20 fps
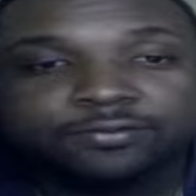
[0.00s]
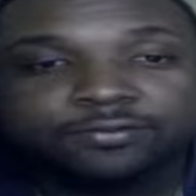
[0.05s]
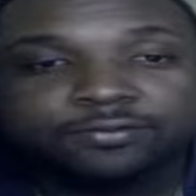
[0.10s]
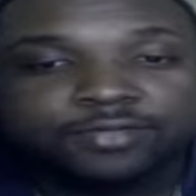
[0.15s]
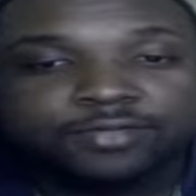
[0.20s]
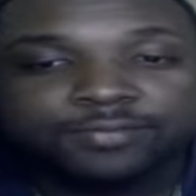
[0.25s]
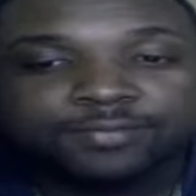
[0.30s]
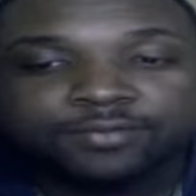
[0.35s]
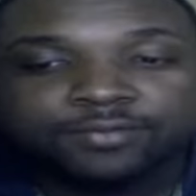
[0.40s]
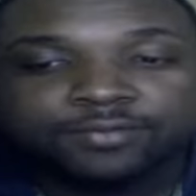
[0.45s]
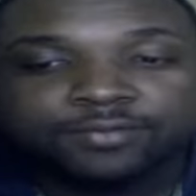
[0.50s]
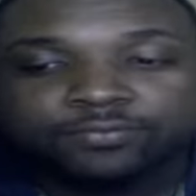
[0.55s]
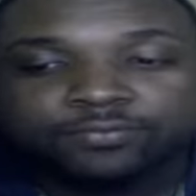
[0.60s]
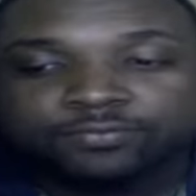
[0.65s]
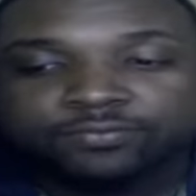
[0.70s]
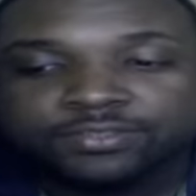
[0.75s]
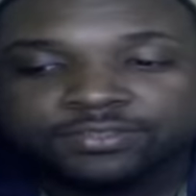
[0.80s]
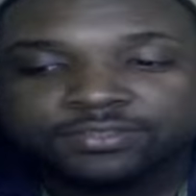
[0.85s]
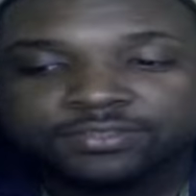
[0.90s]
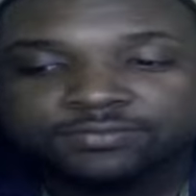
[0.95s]
I mean,
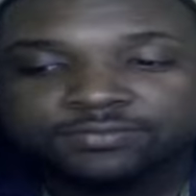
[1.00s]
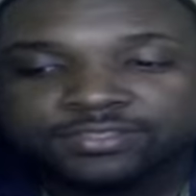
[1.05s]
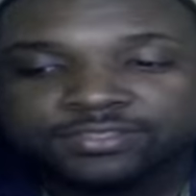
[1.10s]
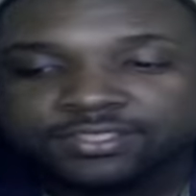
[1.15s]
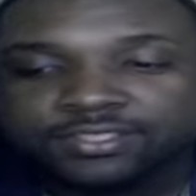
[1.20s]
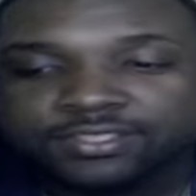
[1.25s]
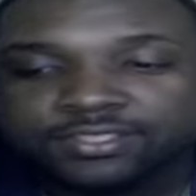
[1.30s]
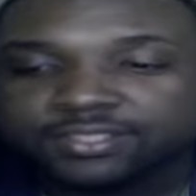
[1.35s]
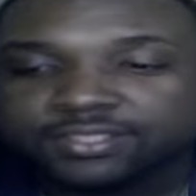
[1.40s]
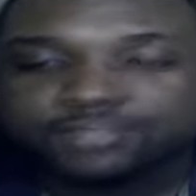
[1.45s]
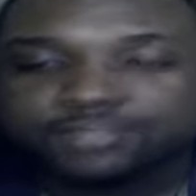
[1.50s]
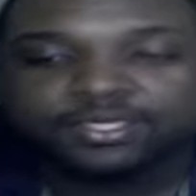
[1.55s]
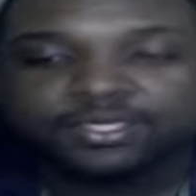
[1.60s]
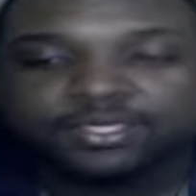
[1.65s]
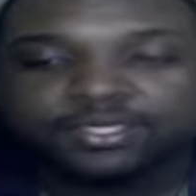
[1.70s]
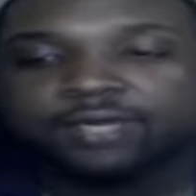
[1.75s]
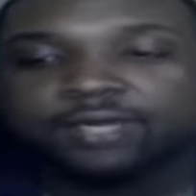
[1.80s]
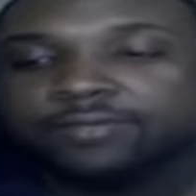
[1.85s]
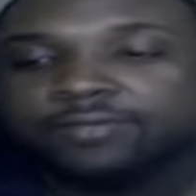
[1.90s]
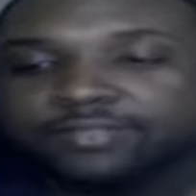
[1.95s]
we've seen it
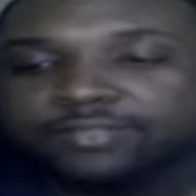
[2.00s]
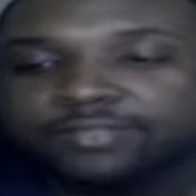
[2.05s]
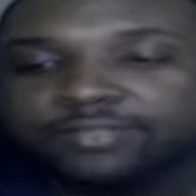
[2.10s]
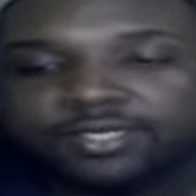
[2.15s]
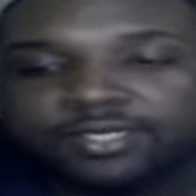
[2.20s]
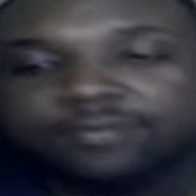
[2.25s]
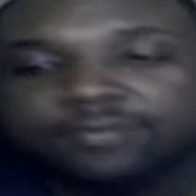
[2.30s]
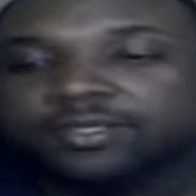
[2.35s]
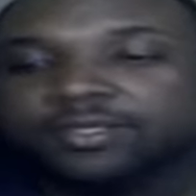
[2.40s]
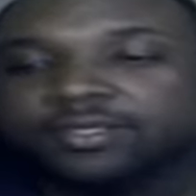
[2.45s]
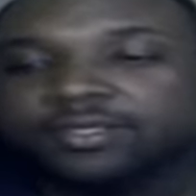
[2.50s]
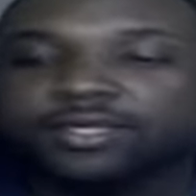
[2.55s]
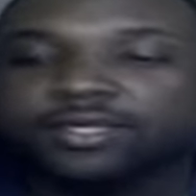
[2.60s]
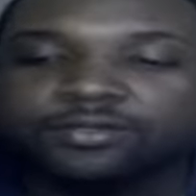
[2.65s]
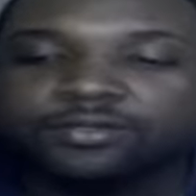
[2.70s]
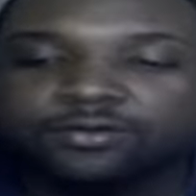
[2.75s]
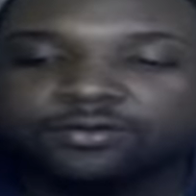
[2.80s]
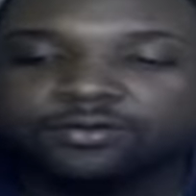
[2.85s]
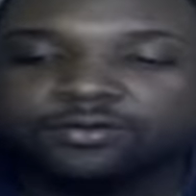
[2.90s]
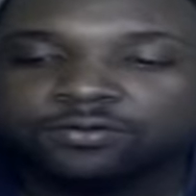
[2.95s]
time and time again,
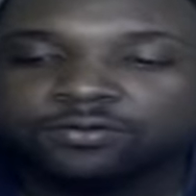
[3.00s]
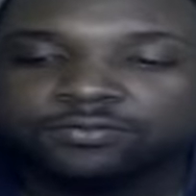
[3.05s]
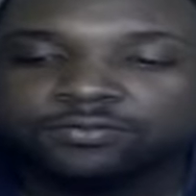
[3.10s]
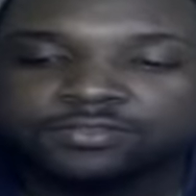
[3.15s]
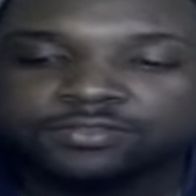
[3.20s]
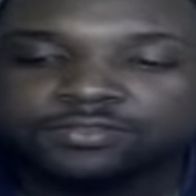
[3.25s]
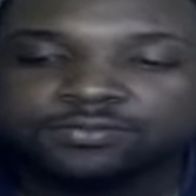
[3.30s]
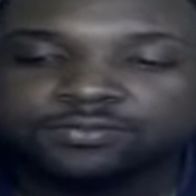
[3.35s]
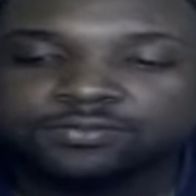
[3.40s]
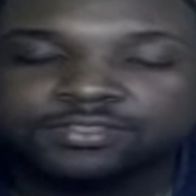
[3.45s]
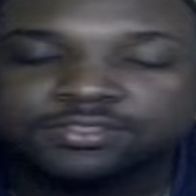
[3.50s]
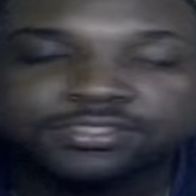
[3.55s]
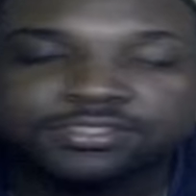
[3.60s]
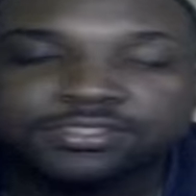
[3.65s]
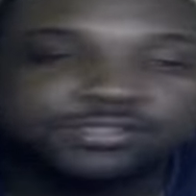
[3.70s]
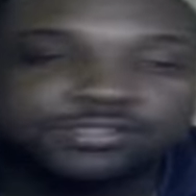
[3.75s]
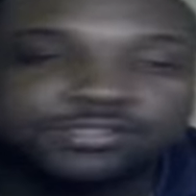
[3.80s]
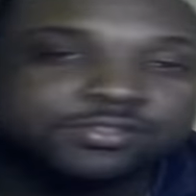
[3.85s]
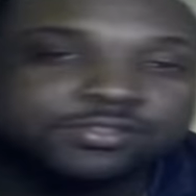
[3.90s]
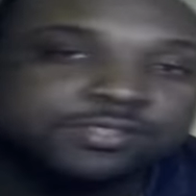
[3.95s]
you know, with some of these
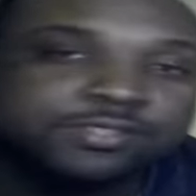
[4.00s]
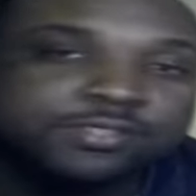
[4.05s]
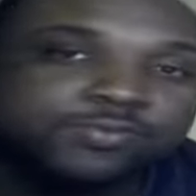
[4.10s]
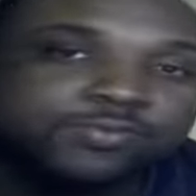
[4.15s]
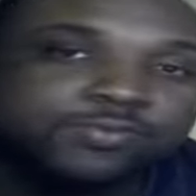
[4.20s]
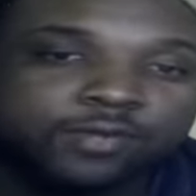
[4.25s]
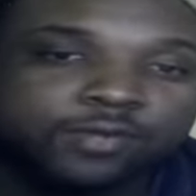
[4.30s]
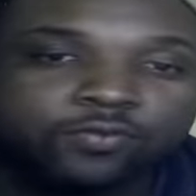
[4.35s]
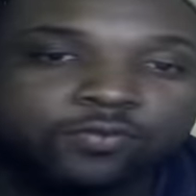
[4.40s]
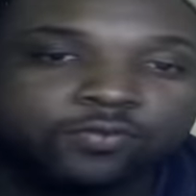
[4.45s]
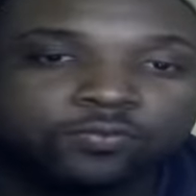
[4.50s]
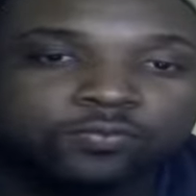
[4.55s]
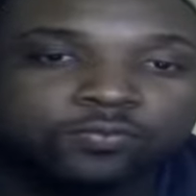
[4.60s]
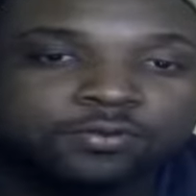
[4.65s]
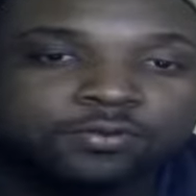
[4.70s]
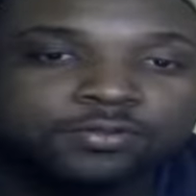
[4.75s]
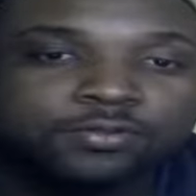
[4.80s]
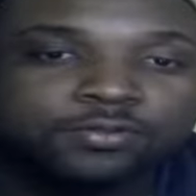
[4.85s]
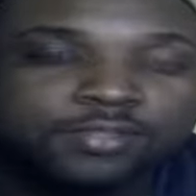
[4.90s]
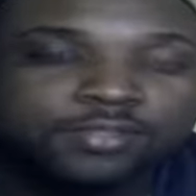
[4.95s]
teams around the
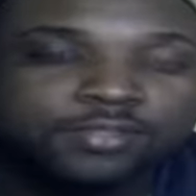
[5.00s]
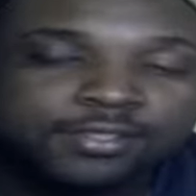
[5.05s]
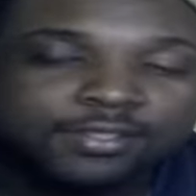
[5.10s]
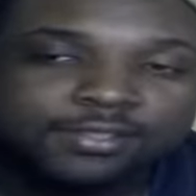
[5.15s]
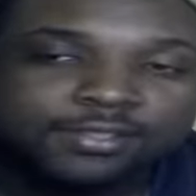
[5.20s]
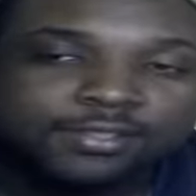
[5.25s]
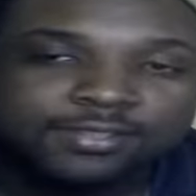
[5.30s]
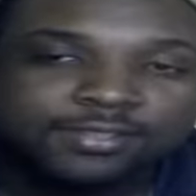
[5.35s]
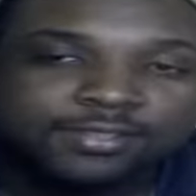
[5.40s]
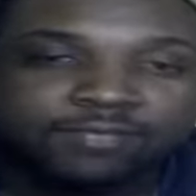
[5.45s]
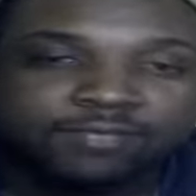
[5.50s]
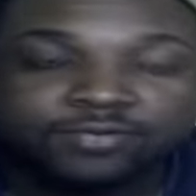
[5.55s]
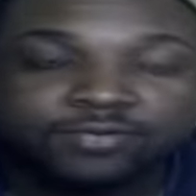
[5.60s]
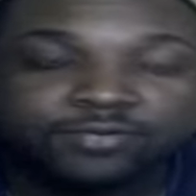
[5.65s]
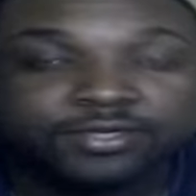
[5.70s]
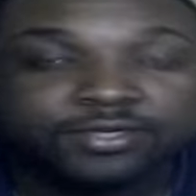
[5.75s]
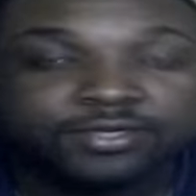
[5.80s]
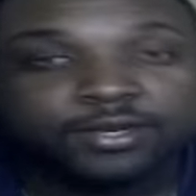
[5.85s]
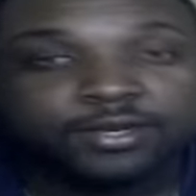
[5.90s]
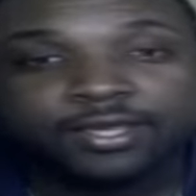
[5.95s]
world. They bring
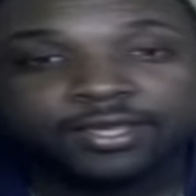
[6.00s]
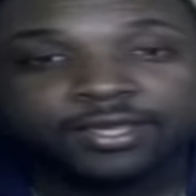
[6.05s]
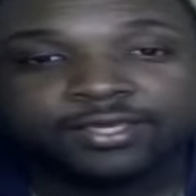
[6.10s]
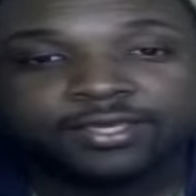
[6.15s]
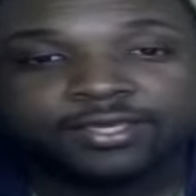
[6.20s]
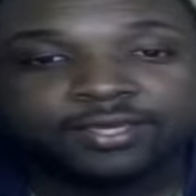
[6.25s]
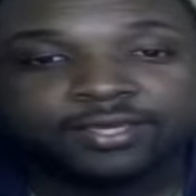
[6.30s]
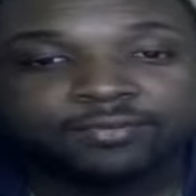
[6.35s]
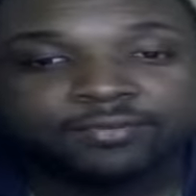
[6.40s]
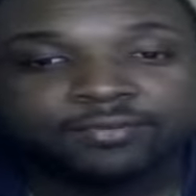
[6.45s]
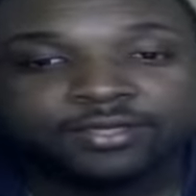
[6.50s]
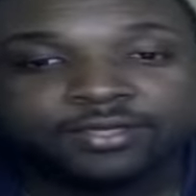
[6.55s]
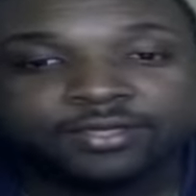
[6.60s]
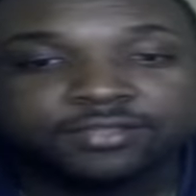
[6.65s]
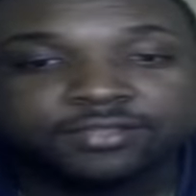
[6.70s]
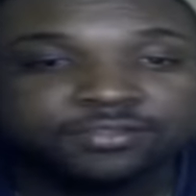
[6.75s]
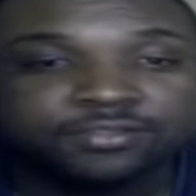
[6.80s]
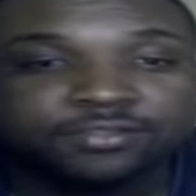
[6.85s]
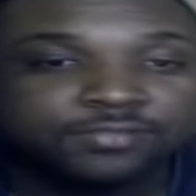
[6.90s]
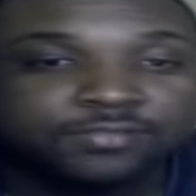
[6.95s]
their A game, and then
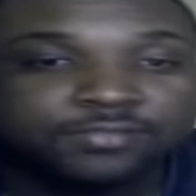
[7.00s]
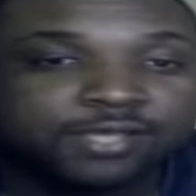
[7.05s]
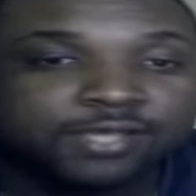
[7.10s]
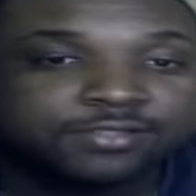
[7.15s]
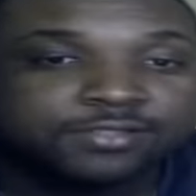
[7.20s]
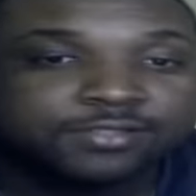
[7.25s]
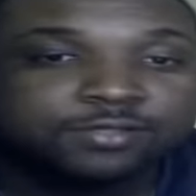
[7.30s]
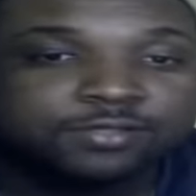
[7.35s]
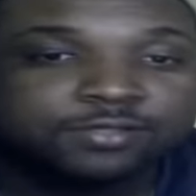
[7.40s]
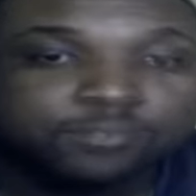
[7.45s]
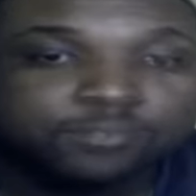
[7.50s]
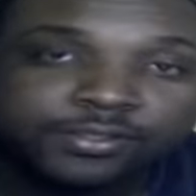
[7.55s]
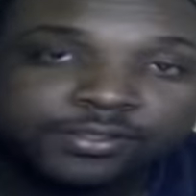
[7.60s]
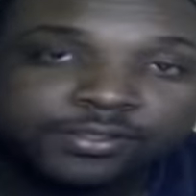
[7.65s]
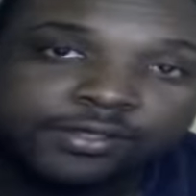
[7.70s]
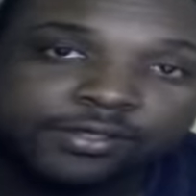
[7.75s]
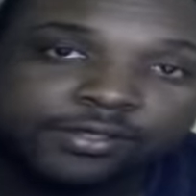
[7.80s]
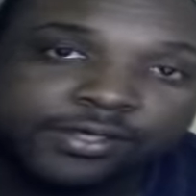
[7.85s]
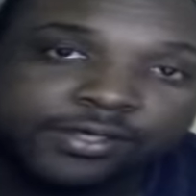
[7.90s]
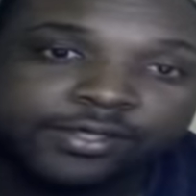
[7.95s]
sometimes they don't bring
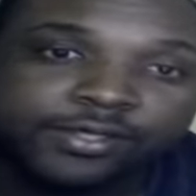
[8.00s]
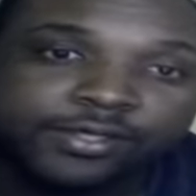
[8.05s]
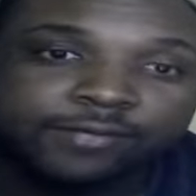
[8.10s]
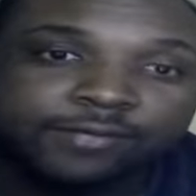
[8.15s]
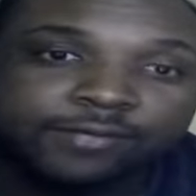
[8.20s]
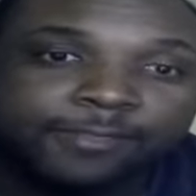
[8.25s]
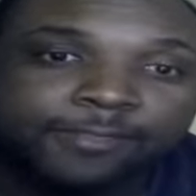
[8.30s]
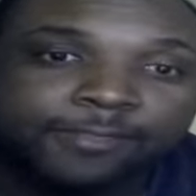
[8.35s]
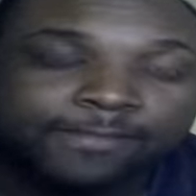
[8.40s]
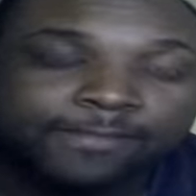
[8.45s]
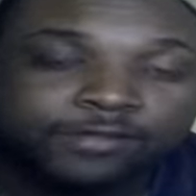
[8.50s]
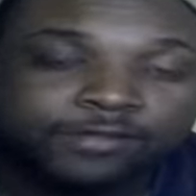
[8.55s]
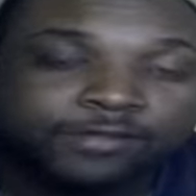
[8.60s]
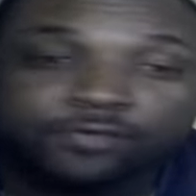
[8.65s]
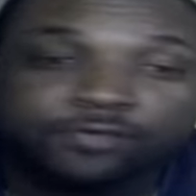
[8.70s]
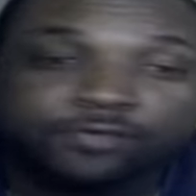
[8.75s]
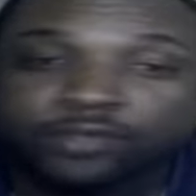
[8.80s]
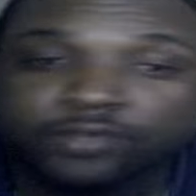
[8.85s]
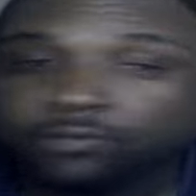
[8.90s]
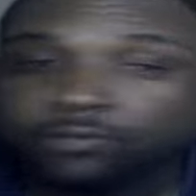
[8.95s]
their A game.
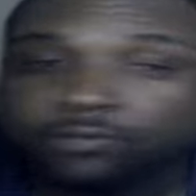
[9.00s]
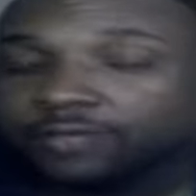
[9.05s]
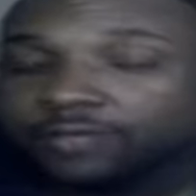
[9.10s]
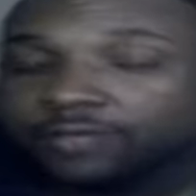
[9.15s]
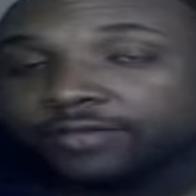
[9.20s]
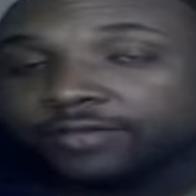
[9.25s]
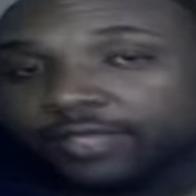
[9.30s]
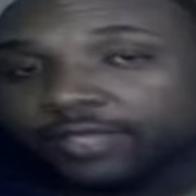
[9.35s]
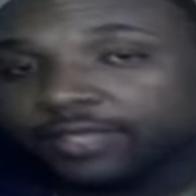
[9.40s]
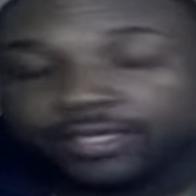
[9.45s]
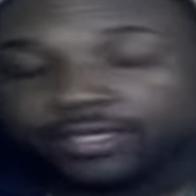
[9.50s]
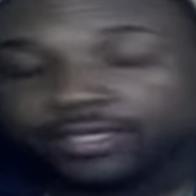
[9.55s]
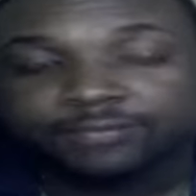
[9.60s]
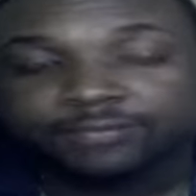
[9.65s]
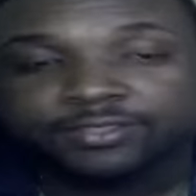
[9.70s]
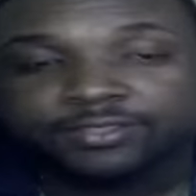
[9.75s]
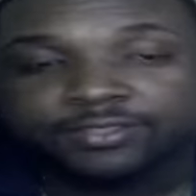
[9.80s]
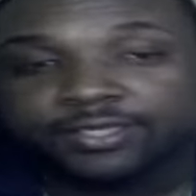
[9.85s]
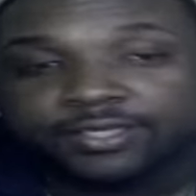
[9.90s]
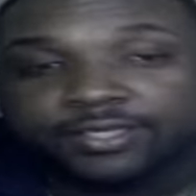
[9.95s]
Juve brought their A game
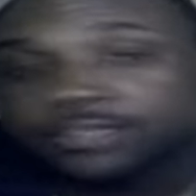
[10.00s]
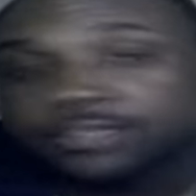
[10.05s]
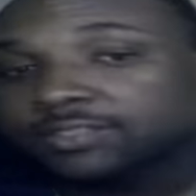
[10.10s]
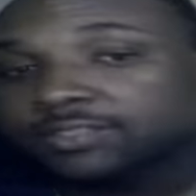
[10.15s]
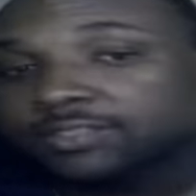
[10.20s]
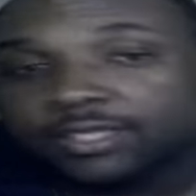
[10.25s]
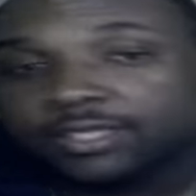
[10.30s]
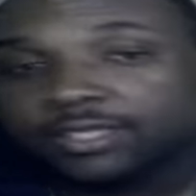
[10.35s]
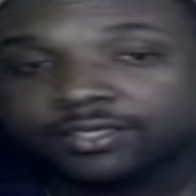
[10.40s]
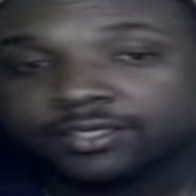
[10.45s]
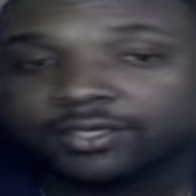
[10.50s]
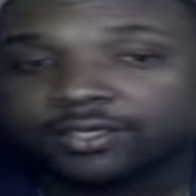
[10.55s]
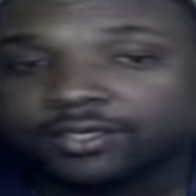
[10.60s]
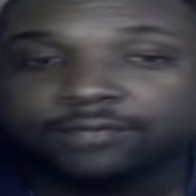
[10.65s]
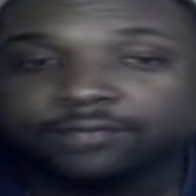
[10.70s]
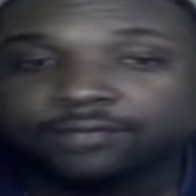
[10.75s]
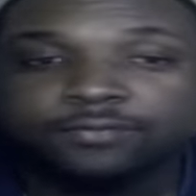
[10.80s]
today in the second game.